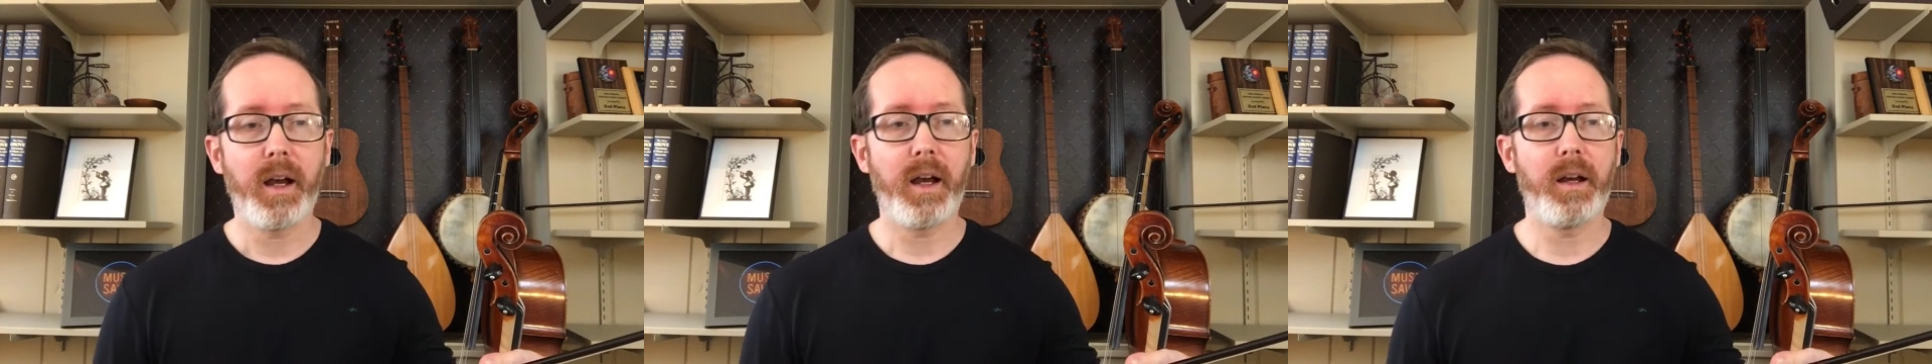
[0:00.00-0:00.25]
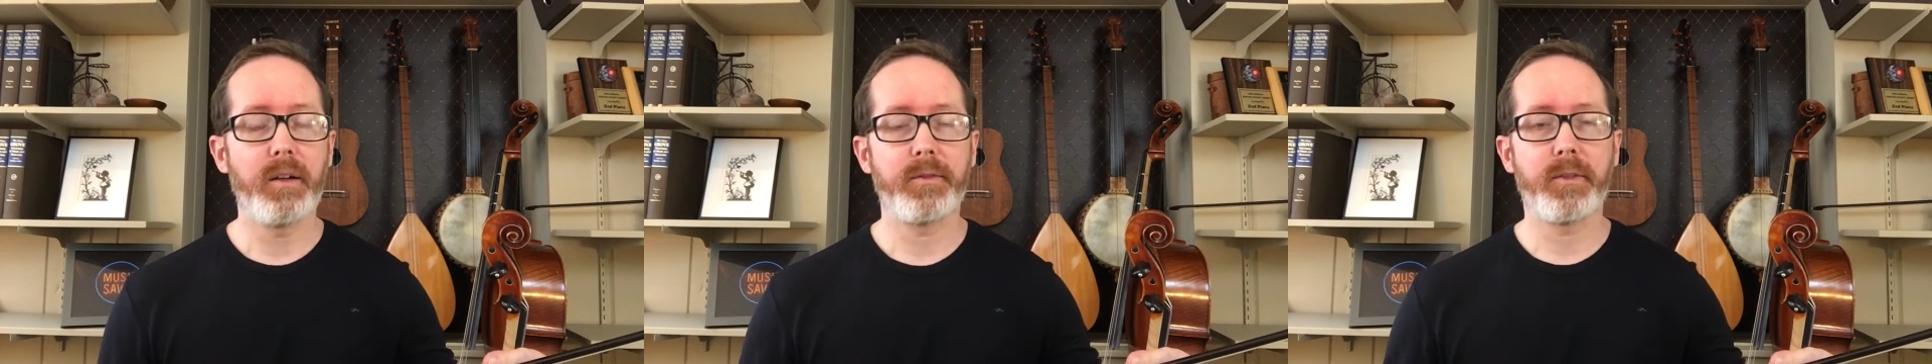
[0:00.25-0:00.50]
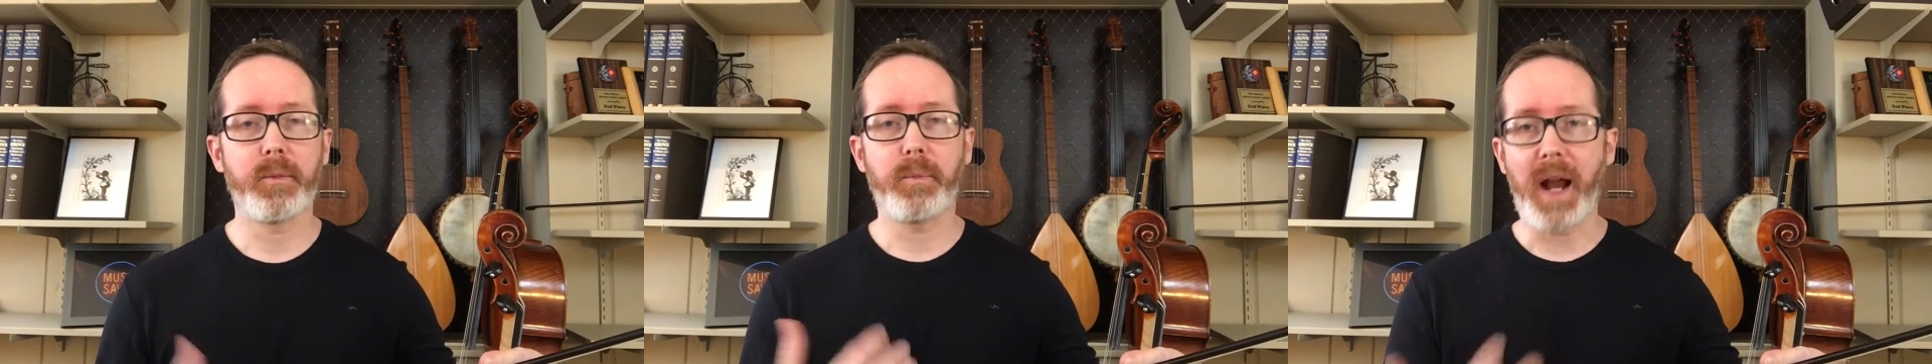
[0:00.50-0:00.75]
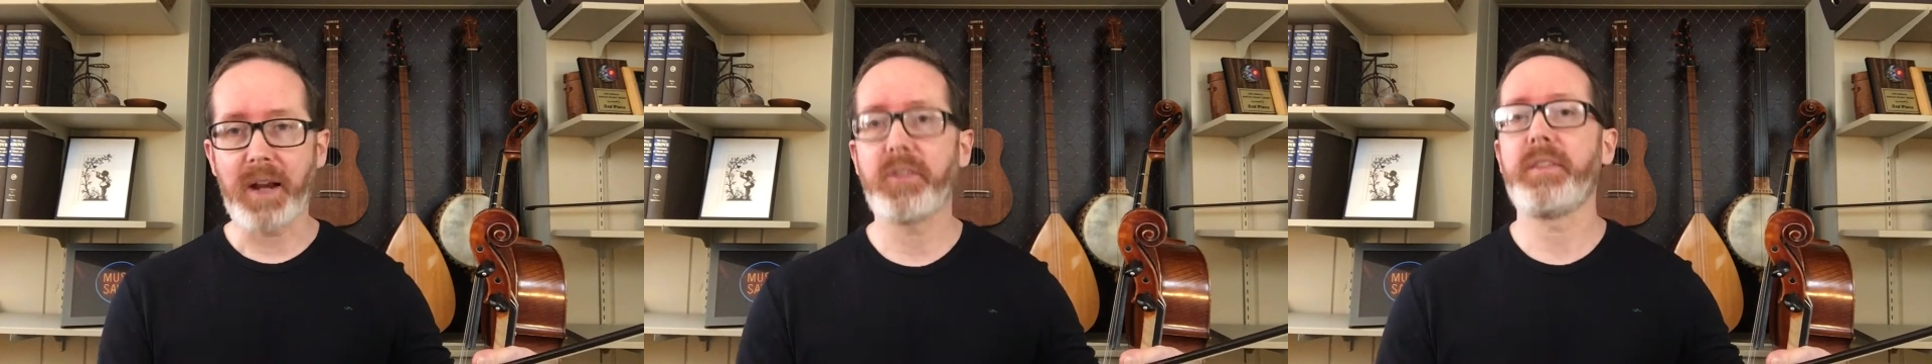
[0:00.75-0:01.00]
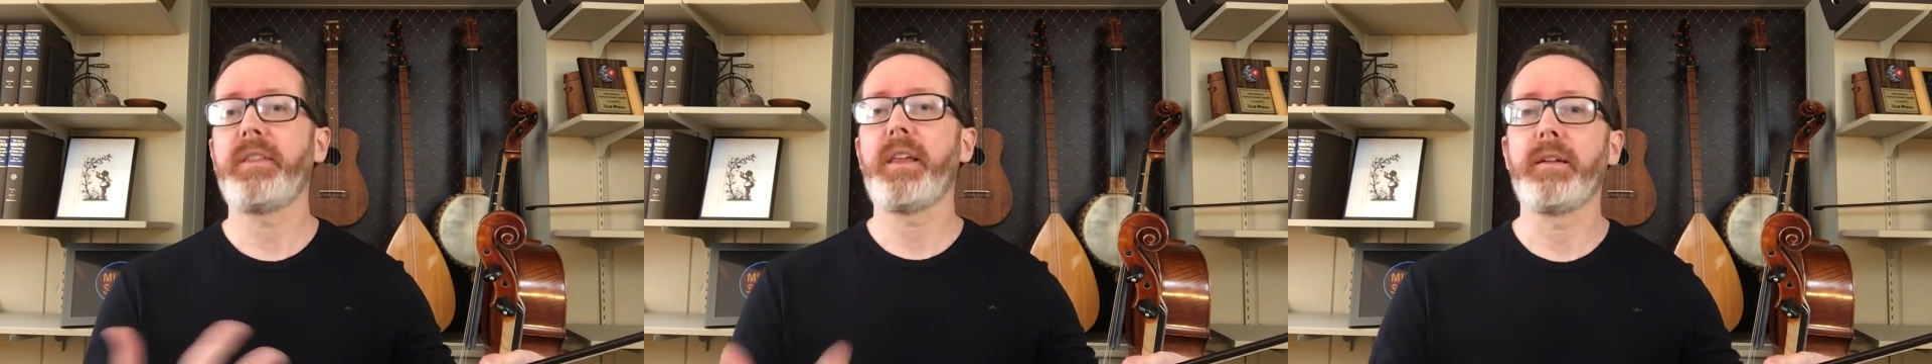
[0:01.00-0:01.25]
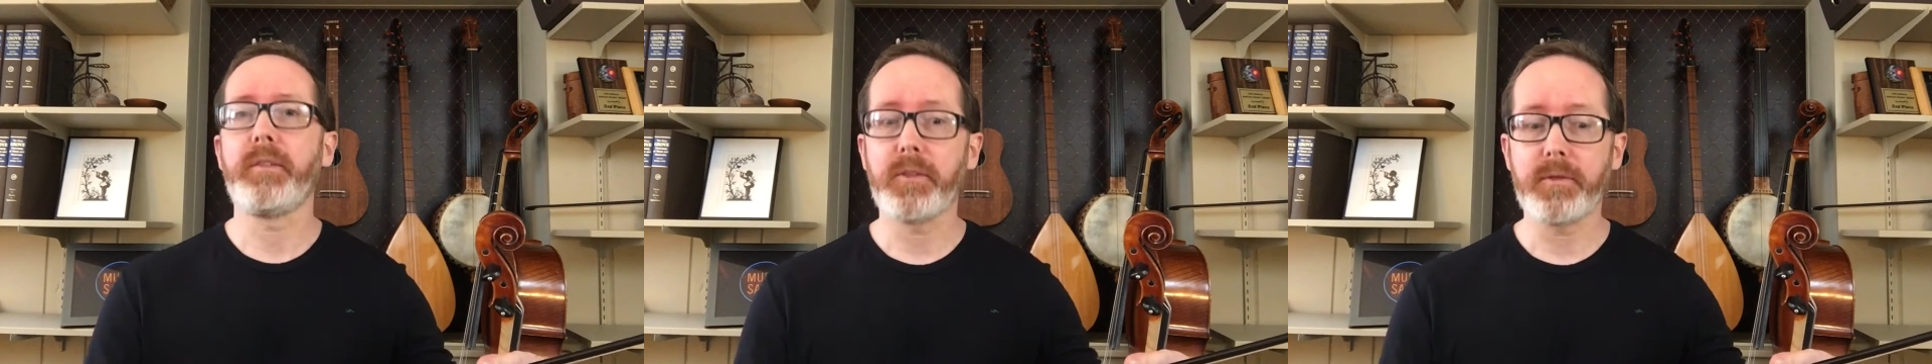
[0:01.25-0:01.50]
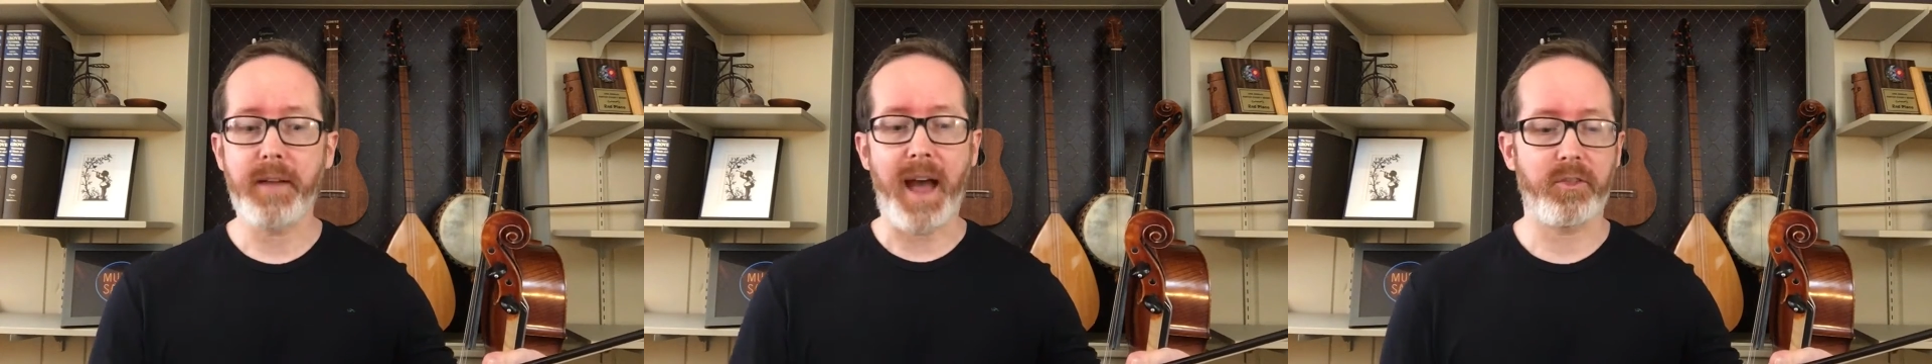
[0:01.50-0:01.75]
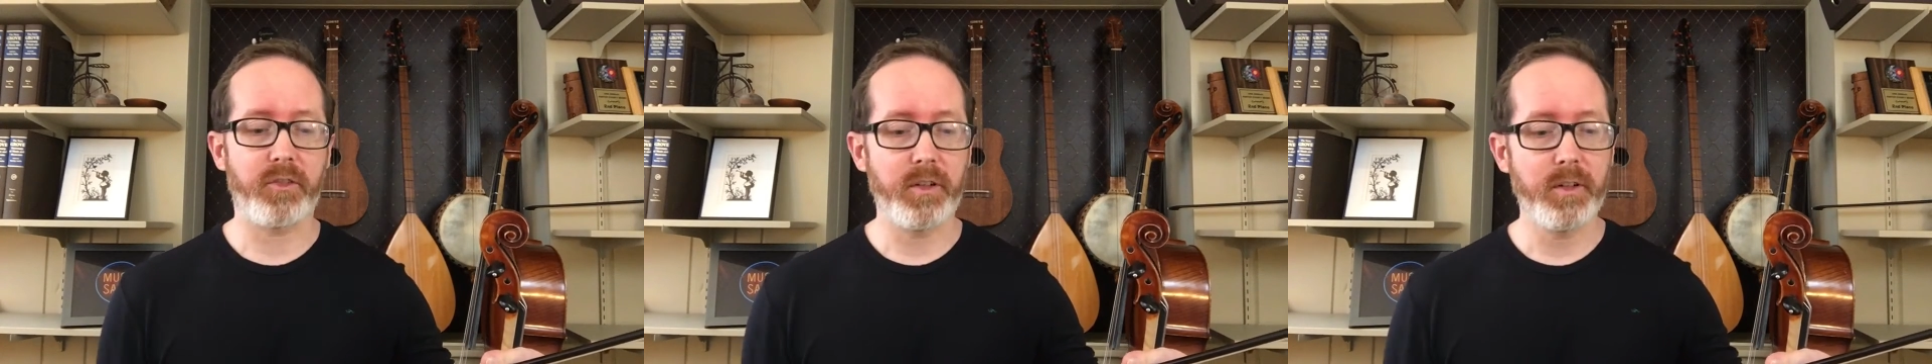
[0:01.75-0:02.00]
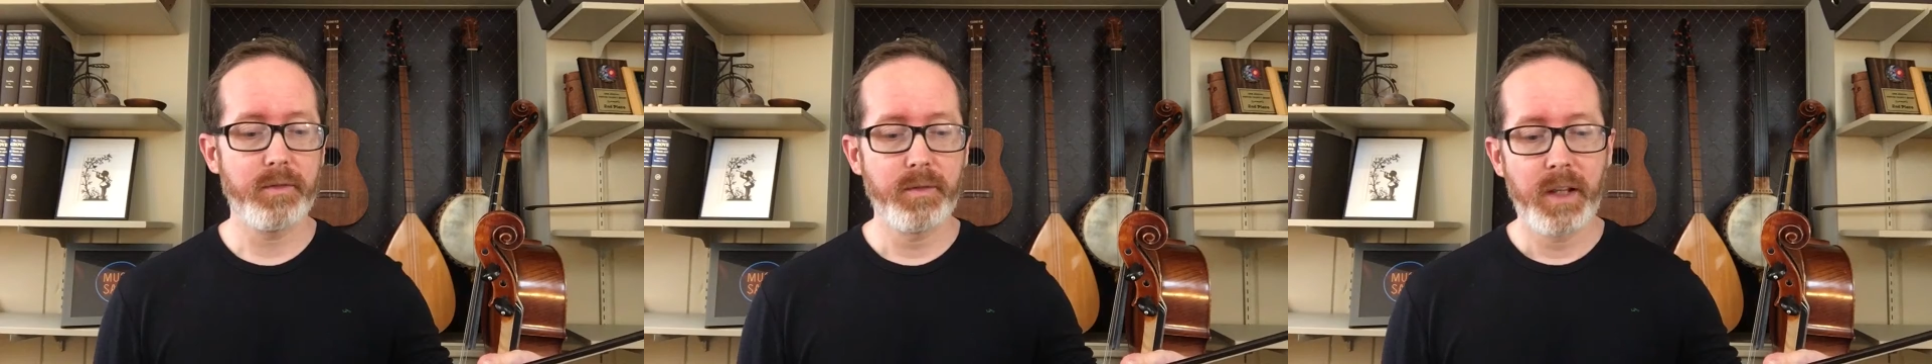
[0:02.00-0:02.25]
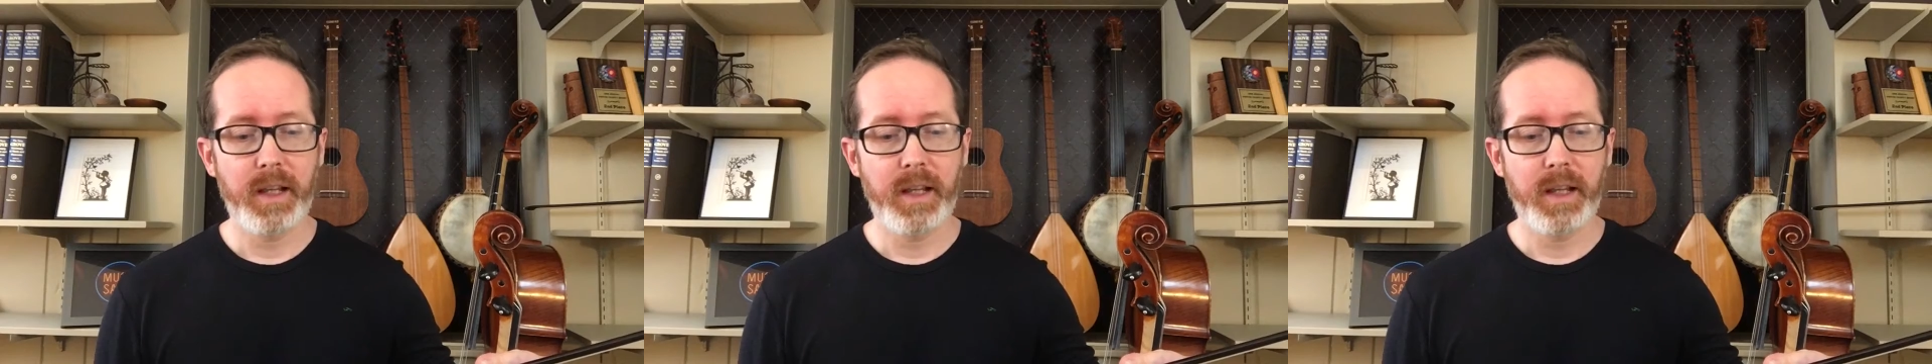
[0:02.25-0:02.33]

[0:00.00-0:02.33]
uh, for practicing things faster